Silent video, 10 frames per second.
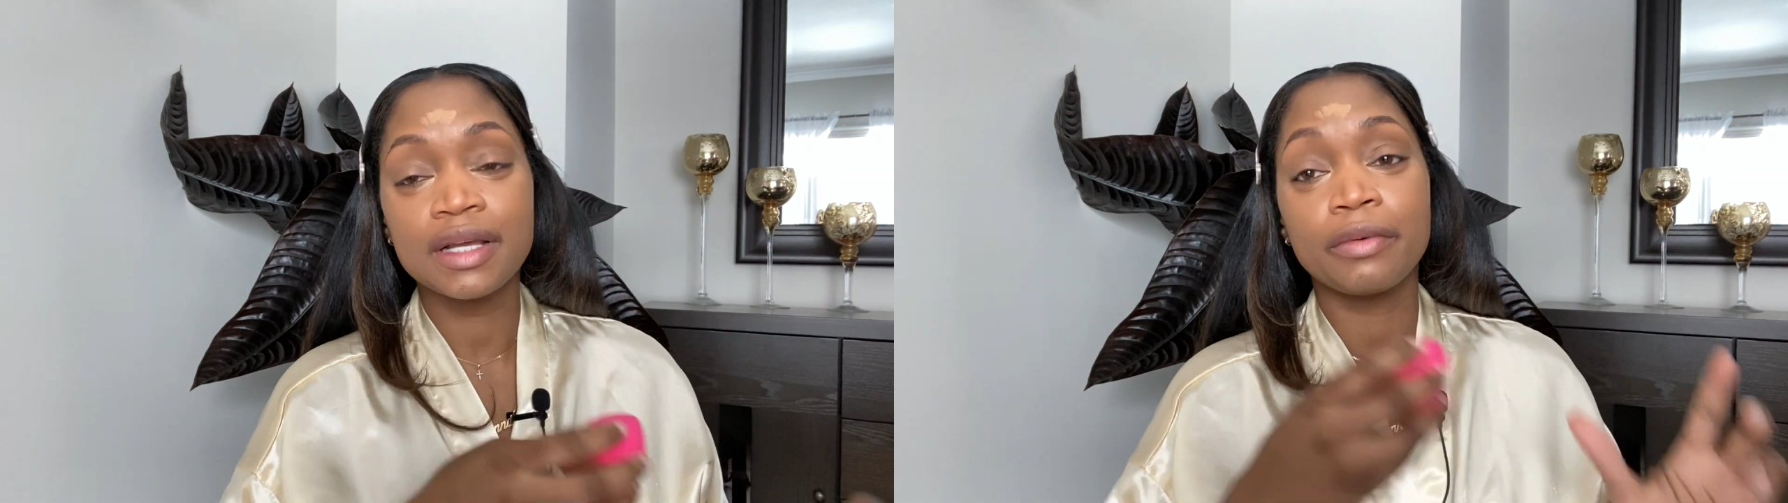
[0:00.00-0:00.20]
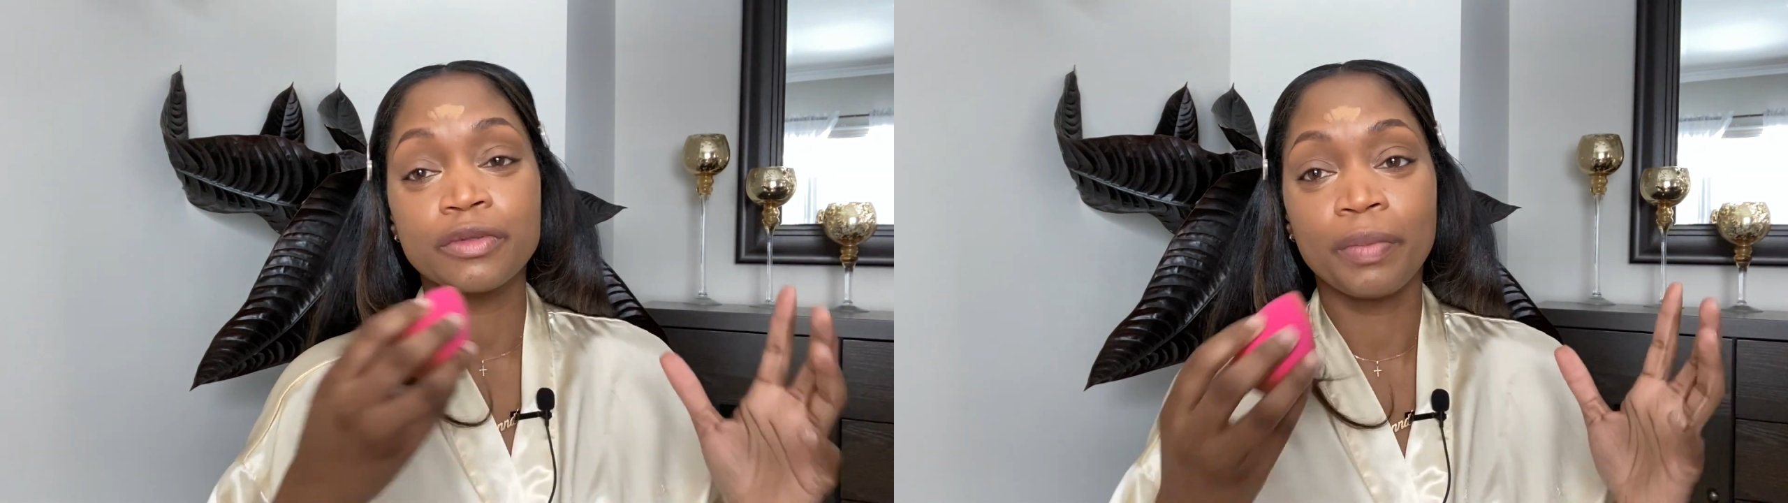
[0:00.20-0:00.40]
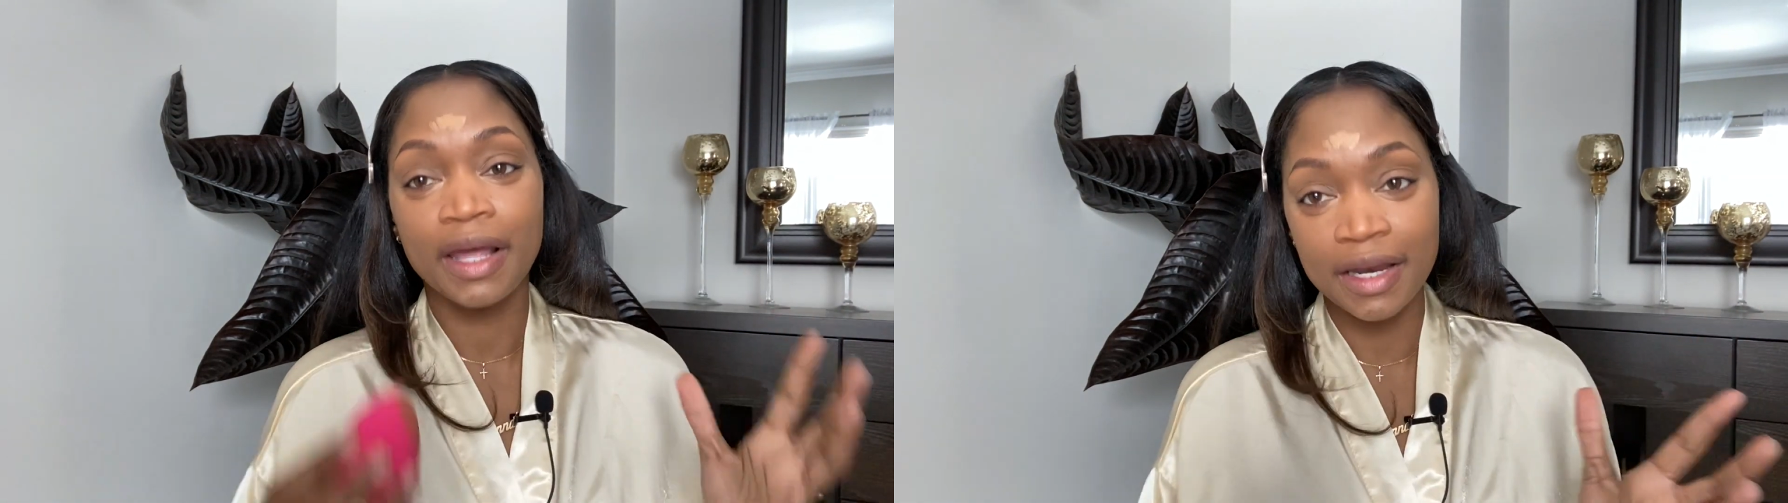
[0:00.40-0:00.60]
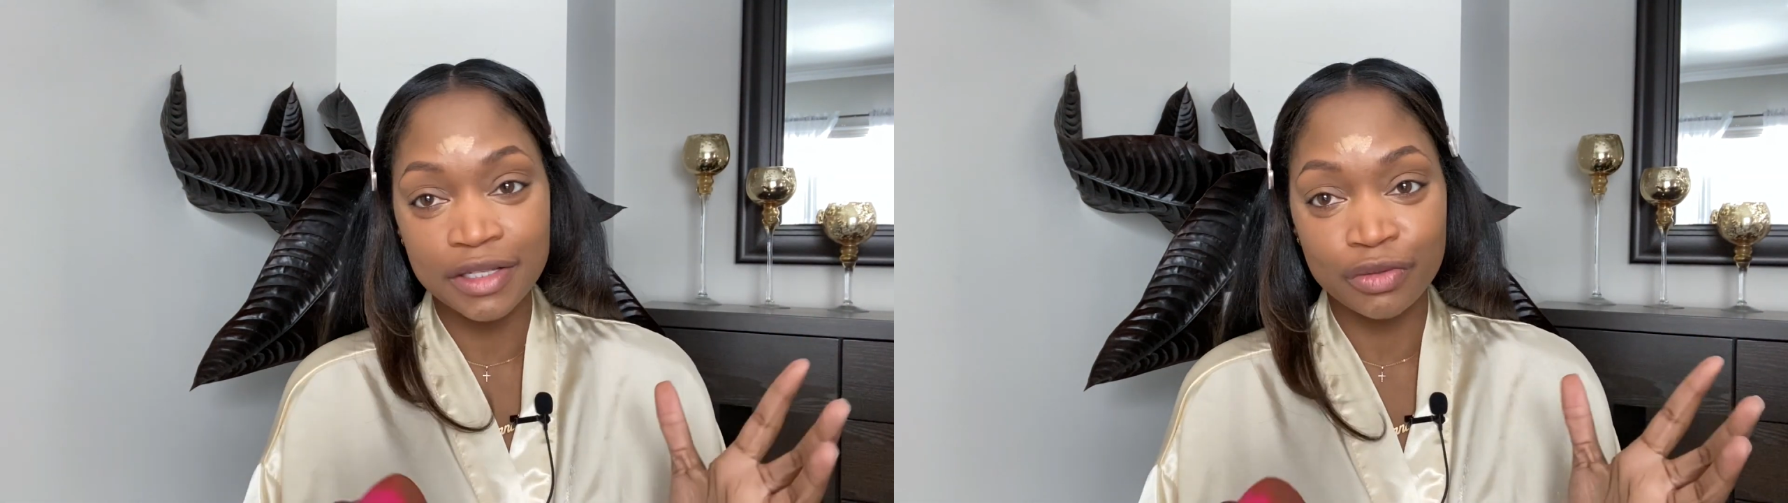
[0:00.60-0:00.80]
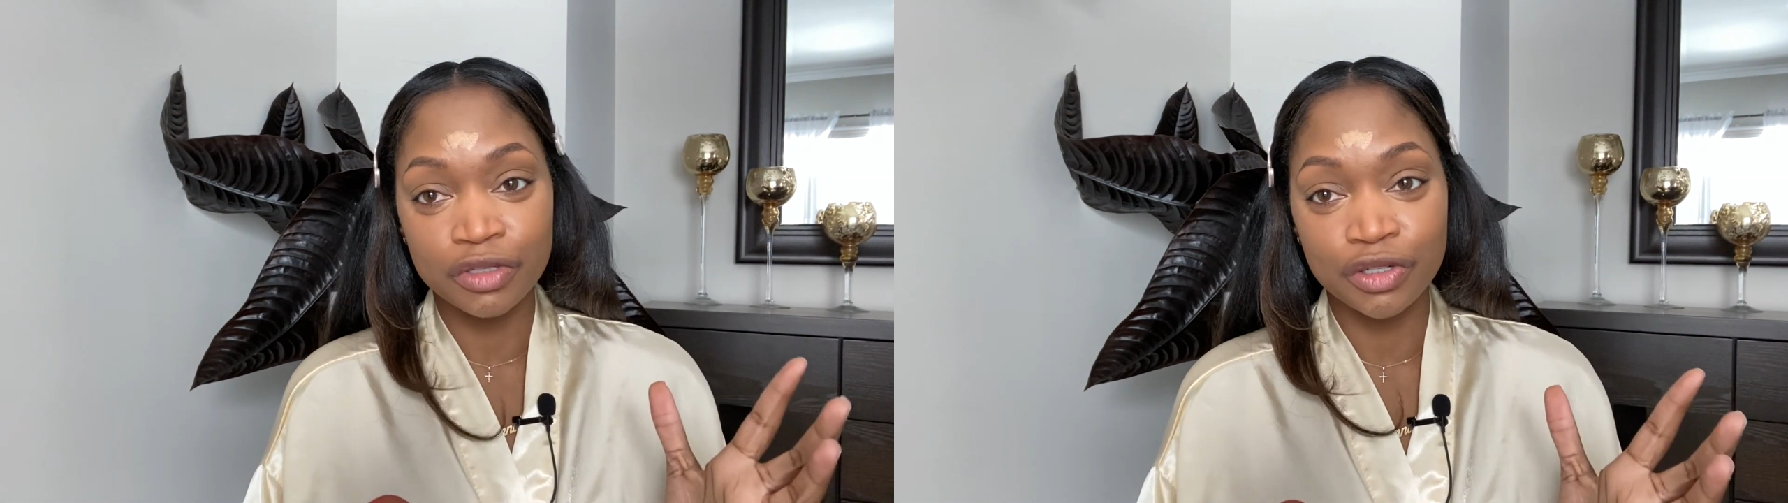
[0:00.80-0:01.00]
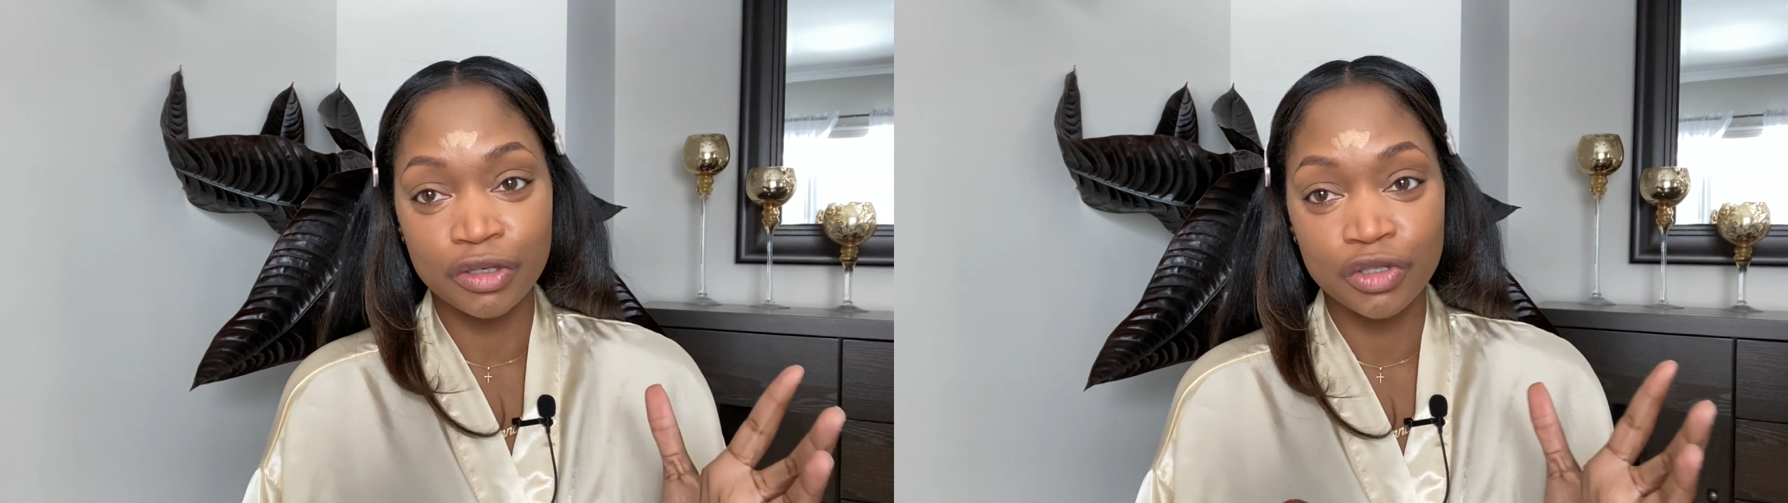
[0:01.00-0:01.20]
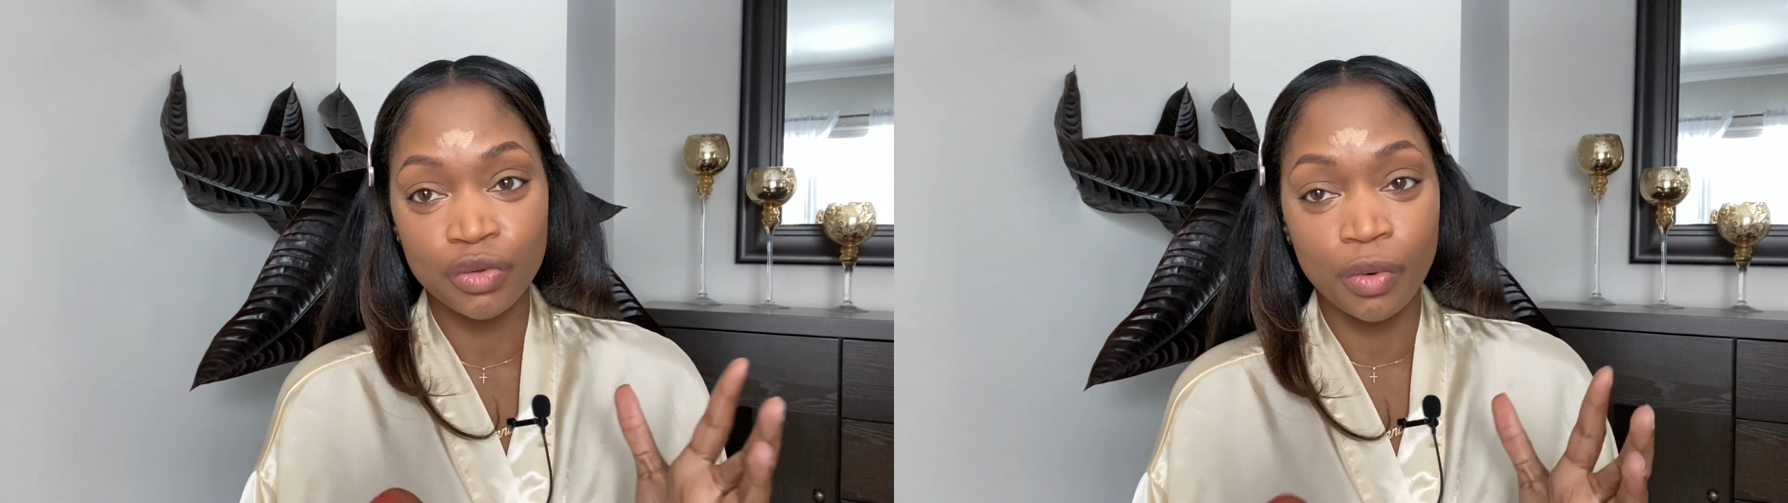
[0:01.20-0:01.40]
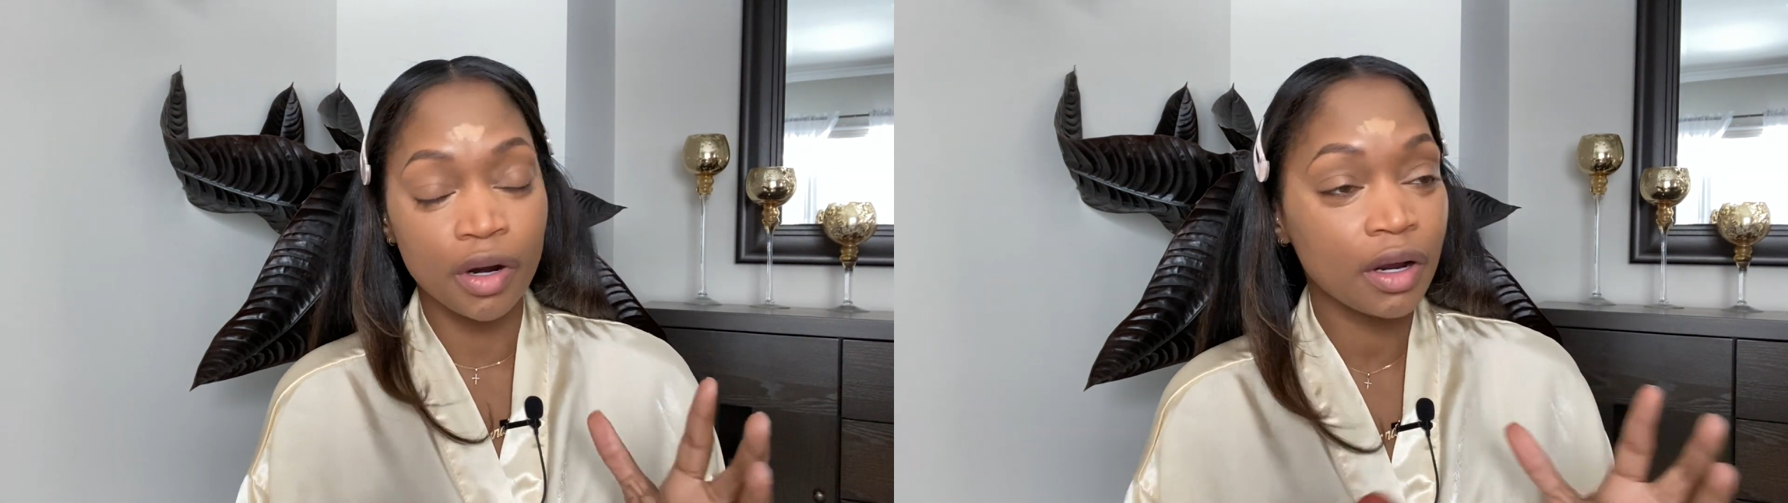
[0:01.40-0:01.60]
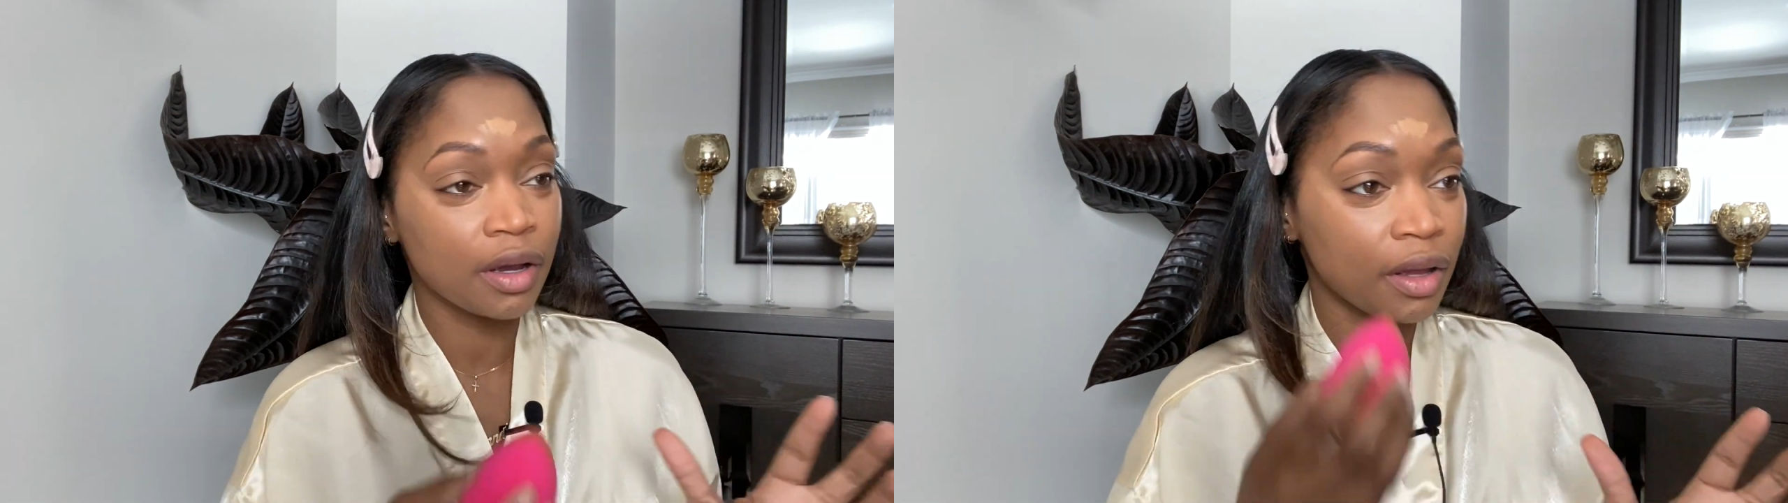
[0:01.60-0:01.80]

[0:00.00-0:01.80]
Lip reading: I was planning to return to work,